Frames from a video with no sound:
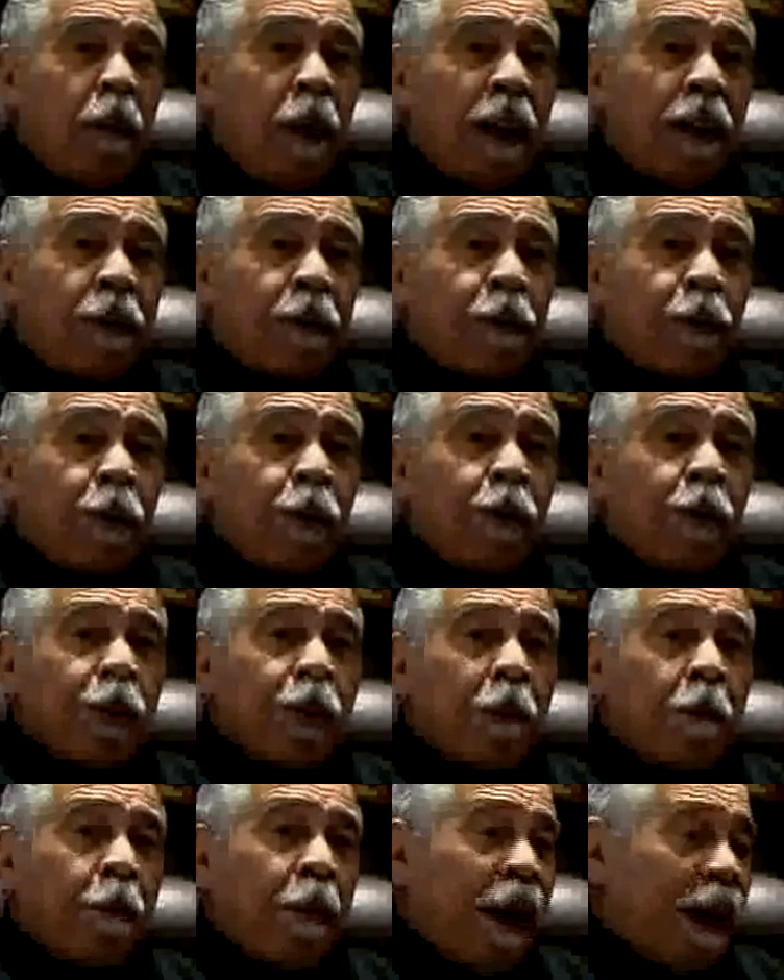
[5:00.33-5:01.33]
went through
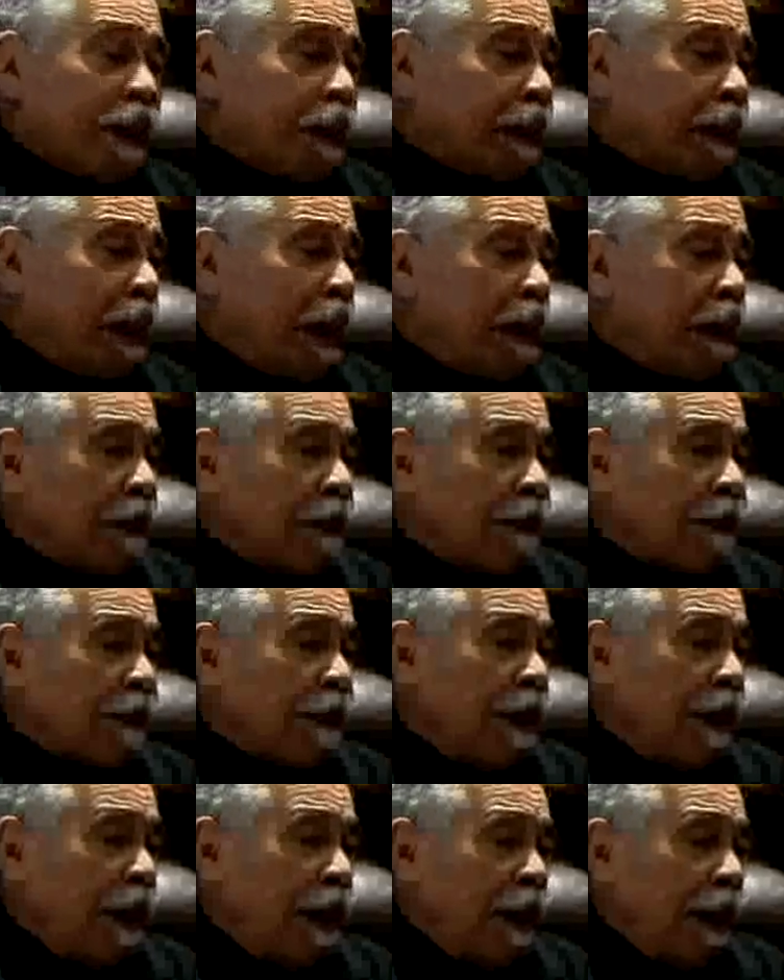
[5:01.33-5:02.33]
the
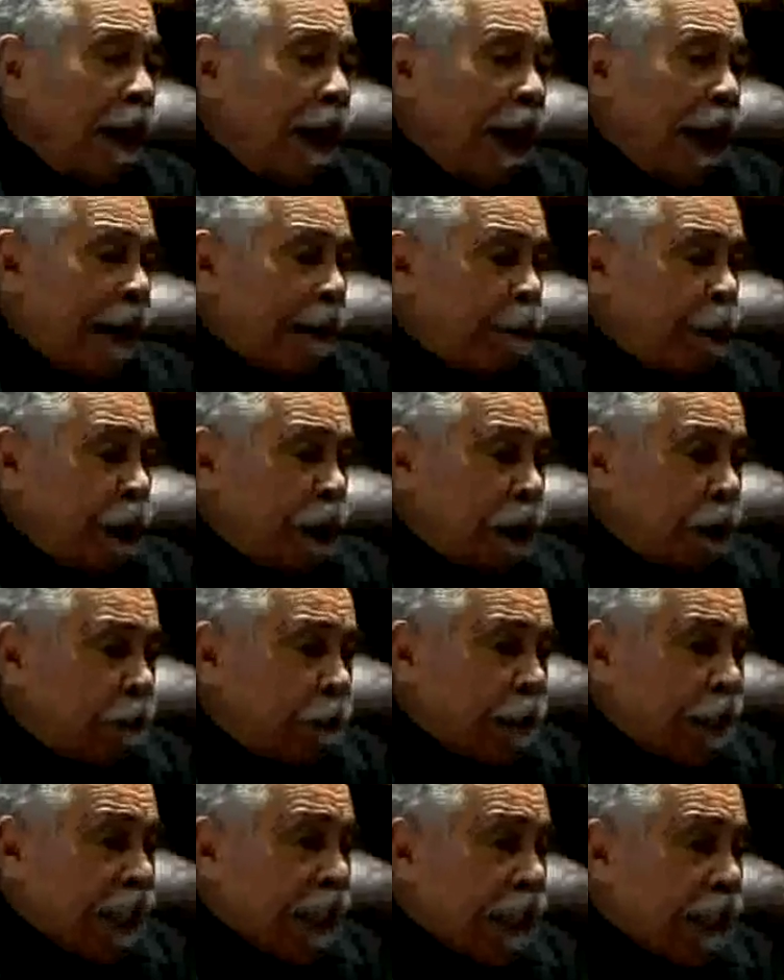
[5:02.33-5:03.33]
process and we
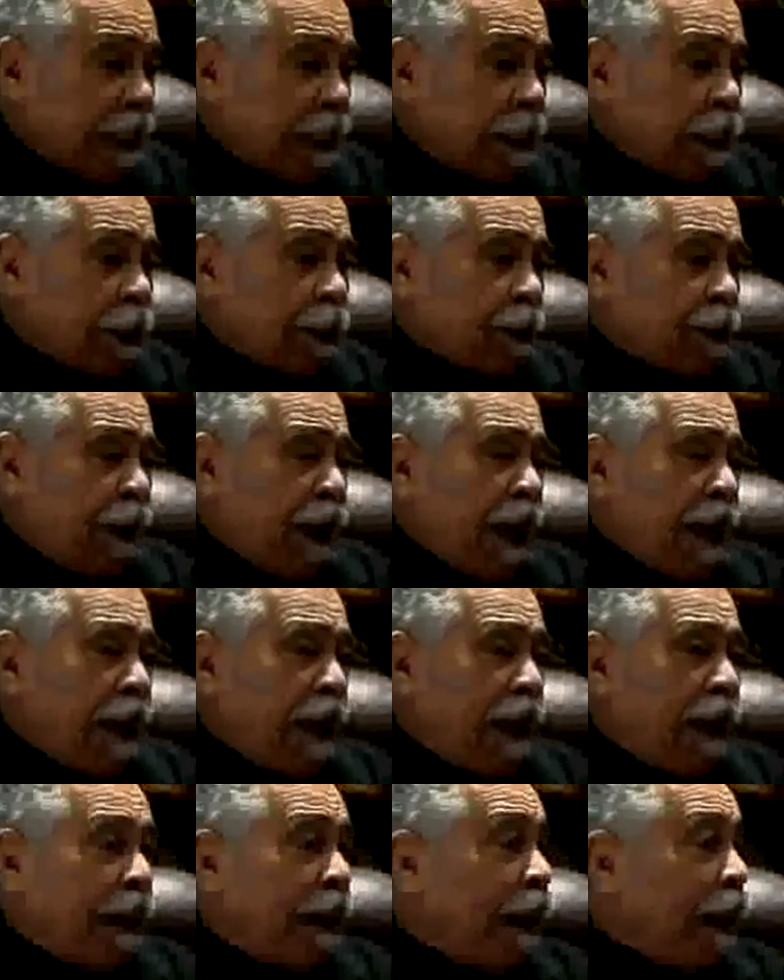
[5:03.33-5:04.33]
completed the
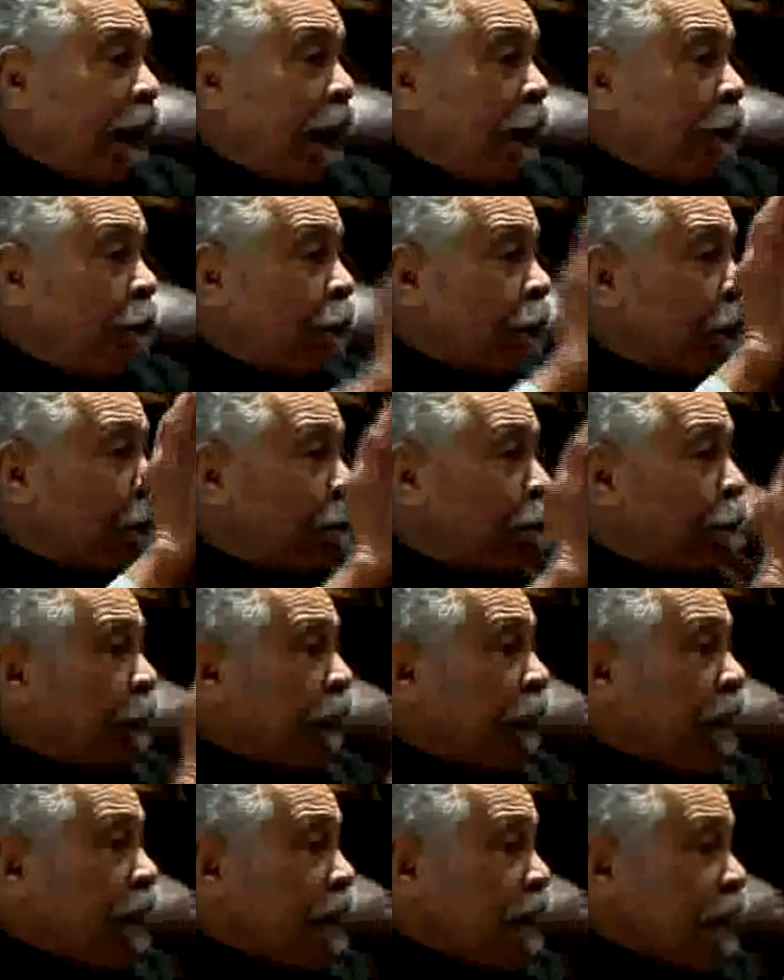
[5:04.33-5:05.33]
training, he was
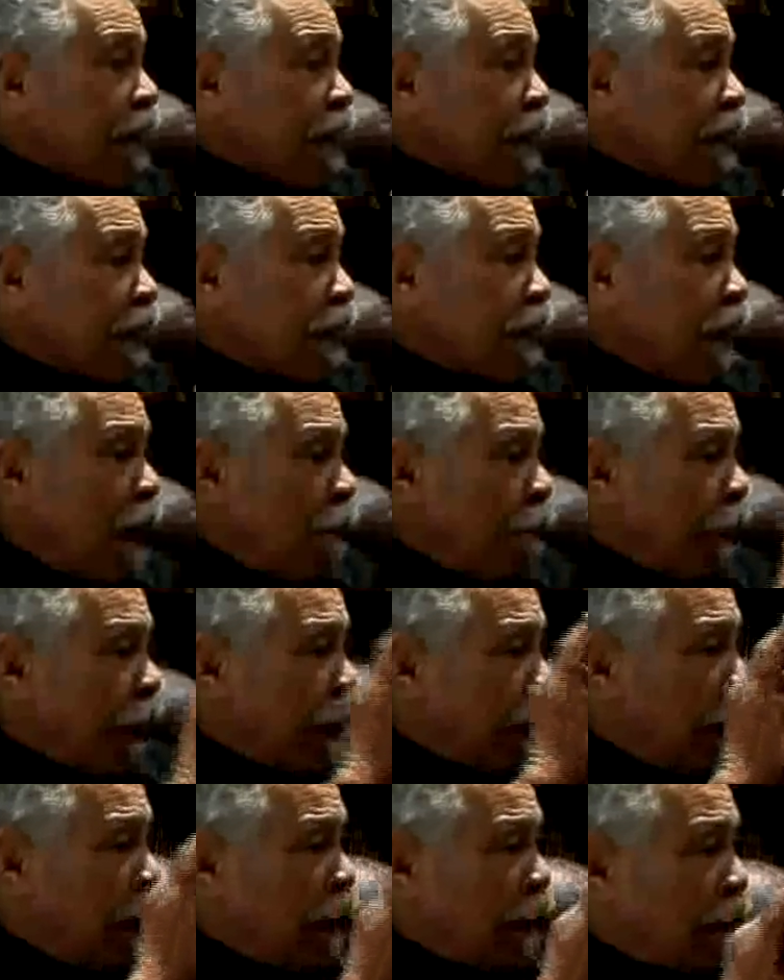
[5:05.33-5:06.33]
pleased
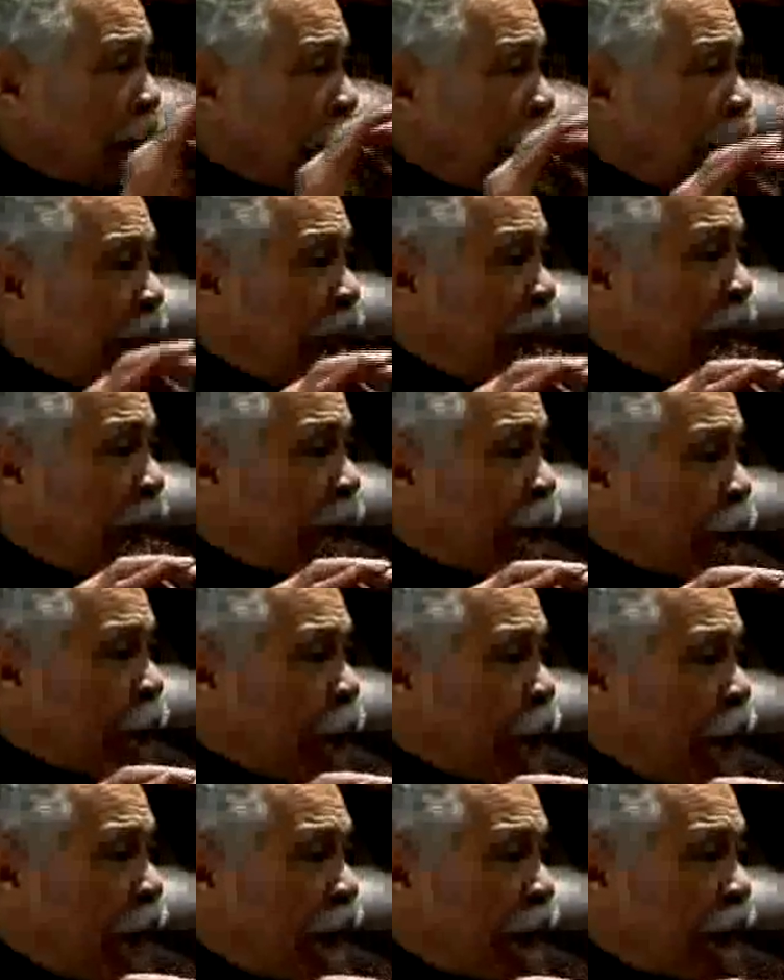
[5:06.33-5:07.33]
because it had
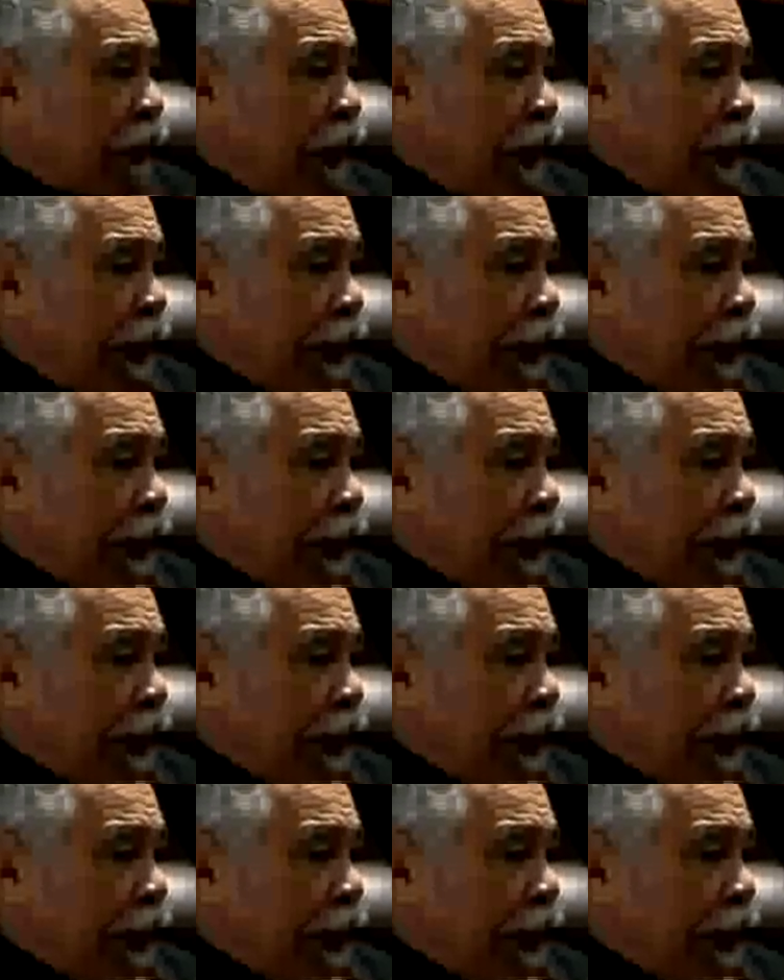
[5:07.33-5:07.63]
worked.